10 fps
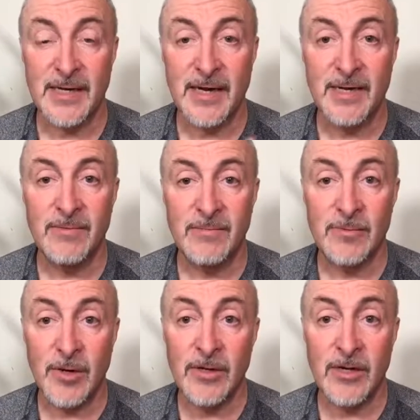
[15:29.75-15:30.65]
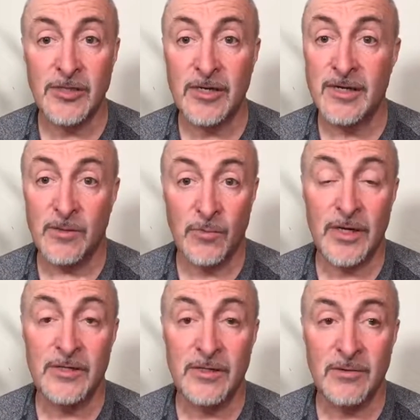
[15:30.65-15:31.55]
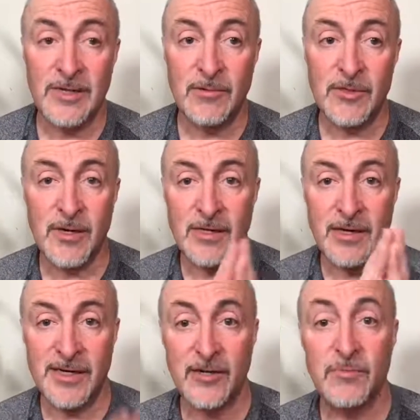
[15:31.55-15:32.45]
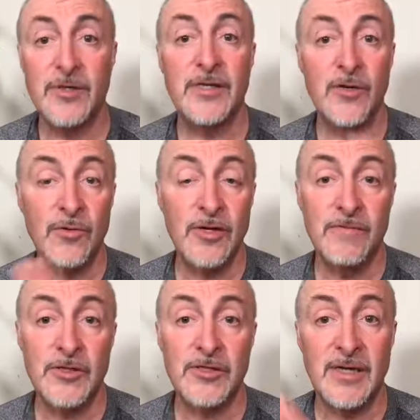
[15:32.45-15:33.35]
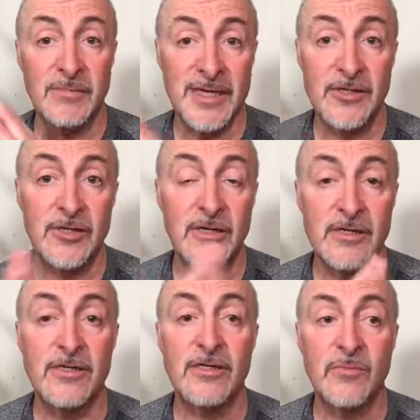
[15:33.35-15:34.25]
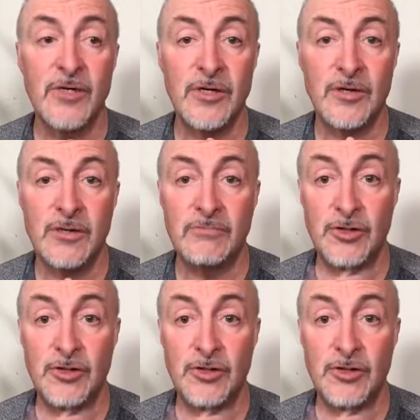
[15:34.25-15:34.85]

Um, with podcasts, you let them run. So that was kind of the idea of putting the audio versions up there so you can listen to them when you're